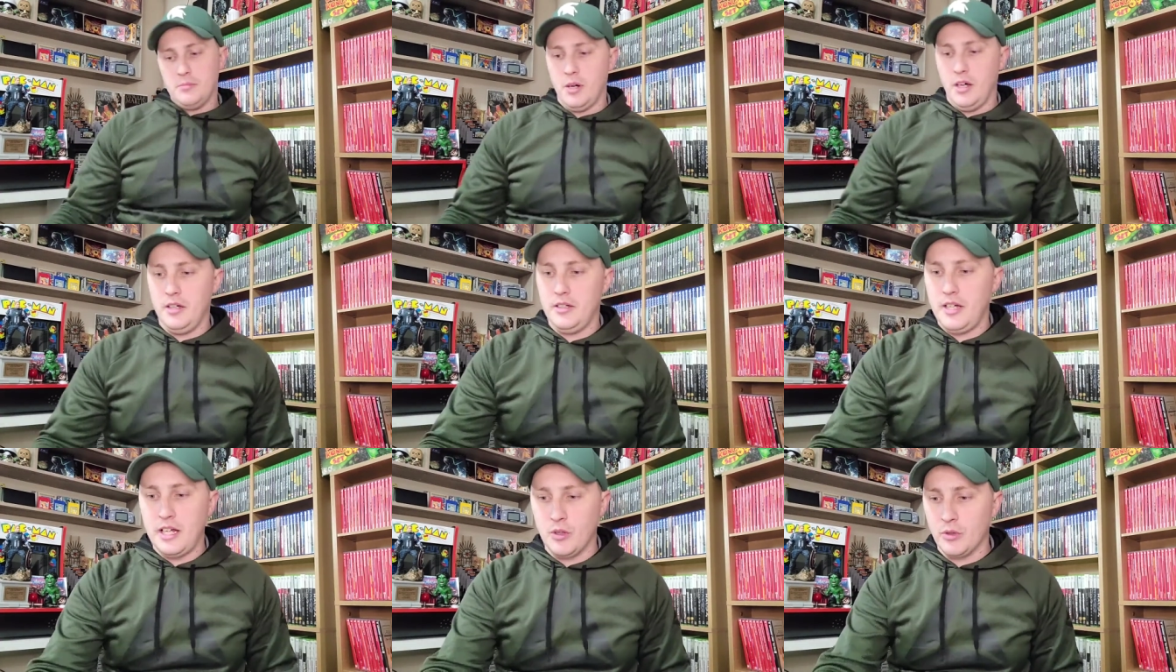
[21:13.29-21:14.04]
But
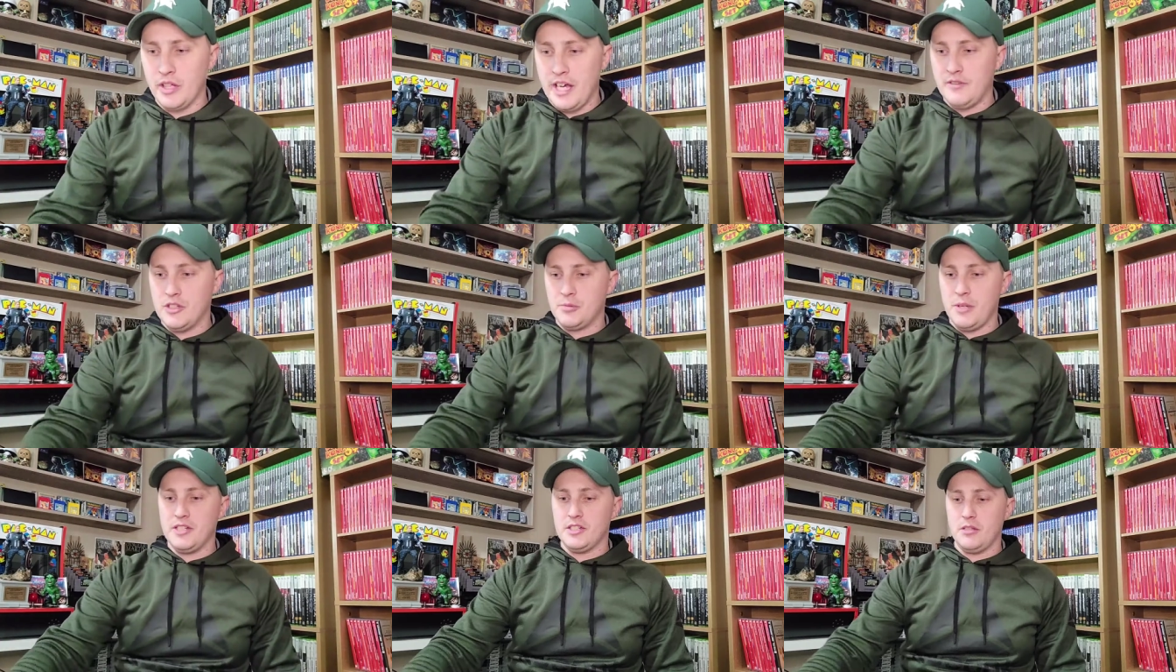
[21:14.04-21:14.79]
I don't really have the
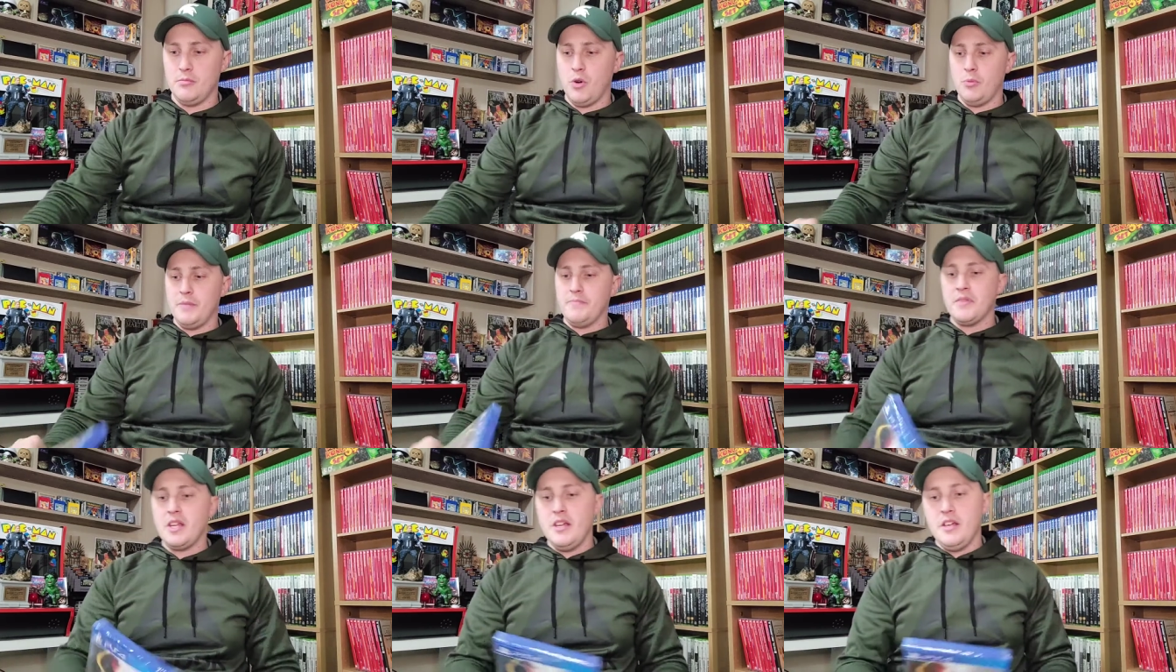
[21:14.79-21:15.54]
space at the moment.
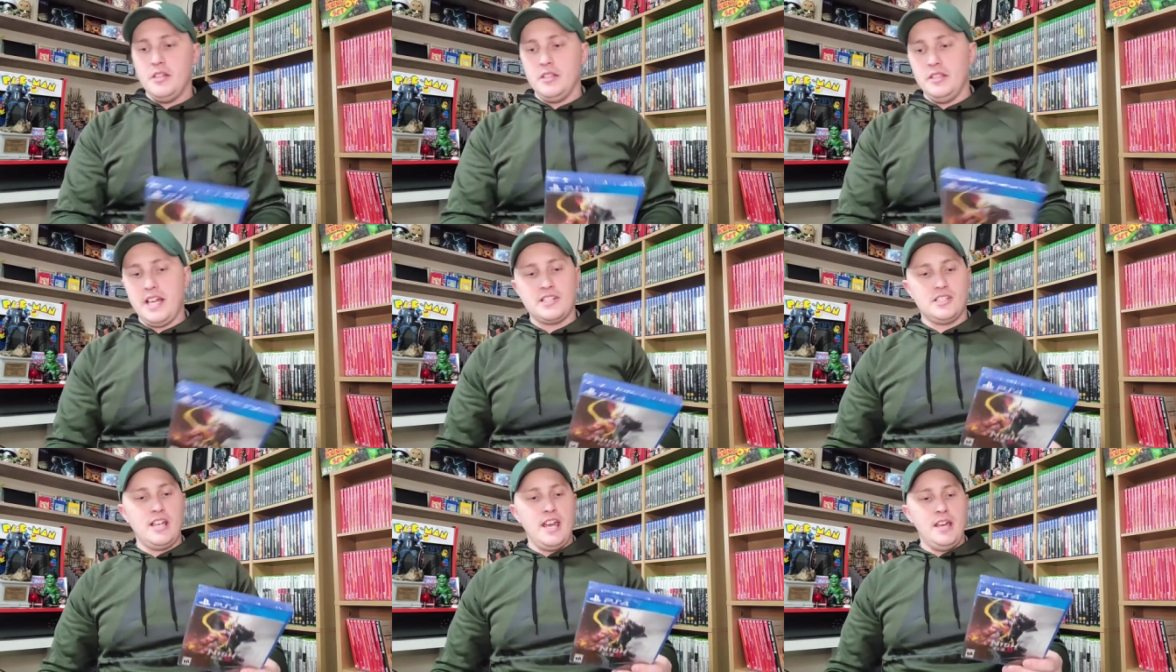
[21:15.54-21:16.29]
The
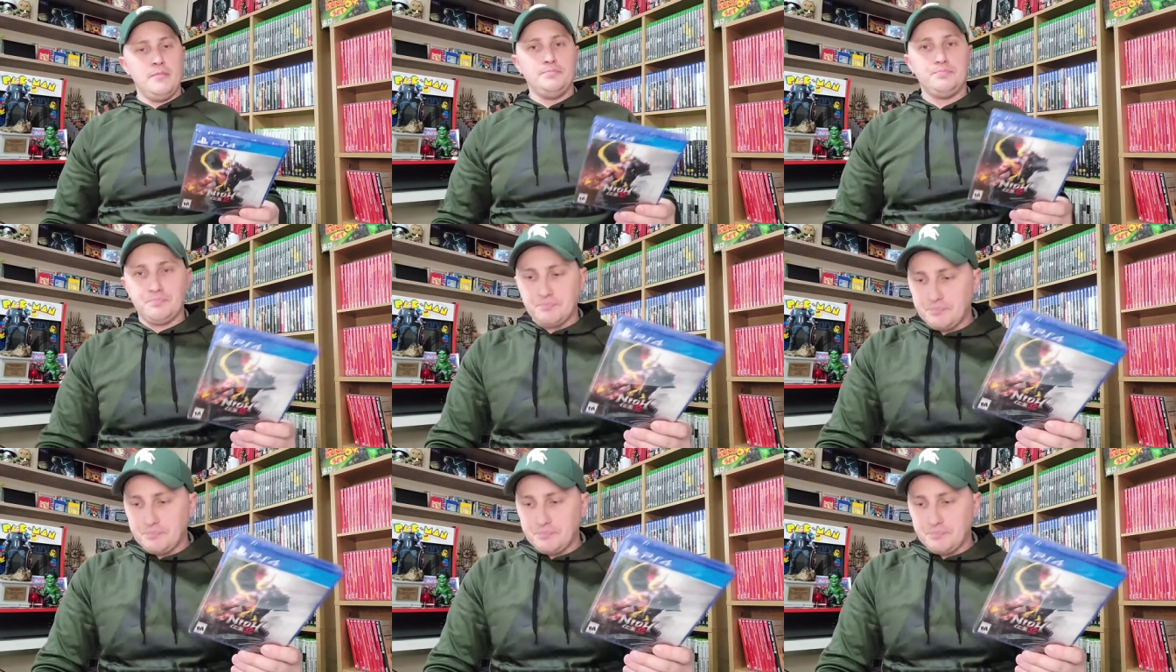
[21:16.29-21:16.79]
next game,